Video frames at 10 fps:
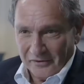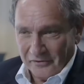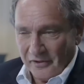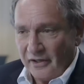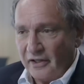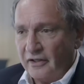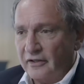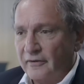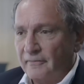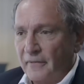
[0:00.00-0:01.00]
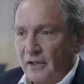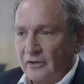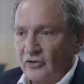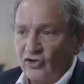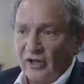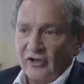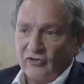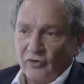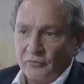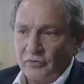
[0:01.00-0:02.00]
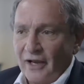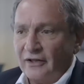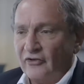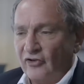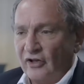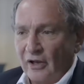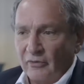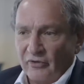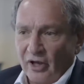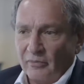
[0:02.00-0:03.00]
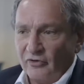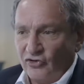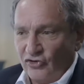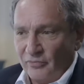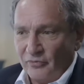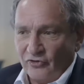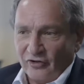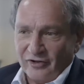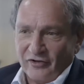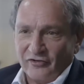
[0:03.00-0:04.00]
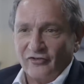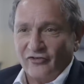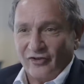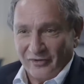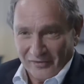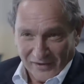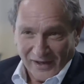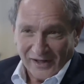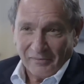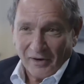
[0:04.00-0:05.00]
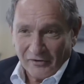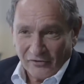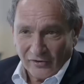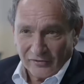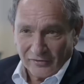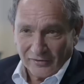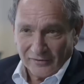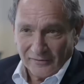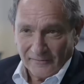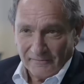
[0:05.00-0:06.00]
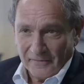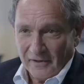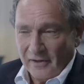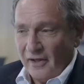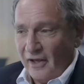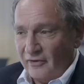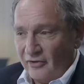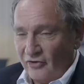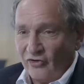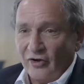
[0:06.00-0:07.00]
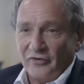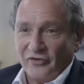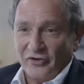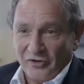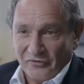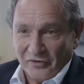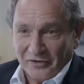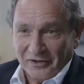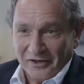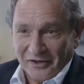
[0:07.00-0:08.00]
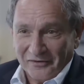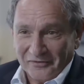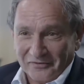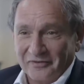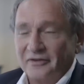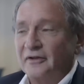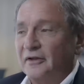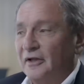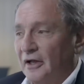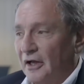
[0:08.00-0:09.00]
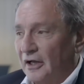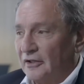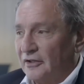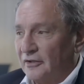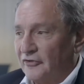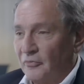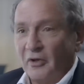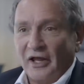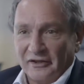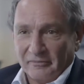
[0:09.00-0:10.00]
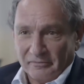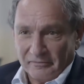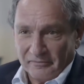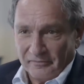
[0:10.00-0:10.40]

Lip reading: undertaking. The Chinese are practicing now with a couple of ships at distance on anti-piracy control. And they're discovering the difficulty of supplying them.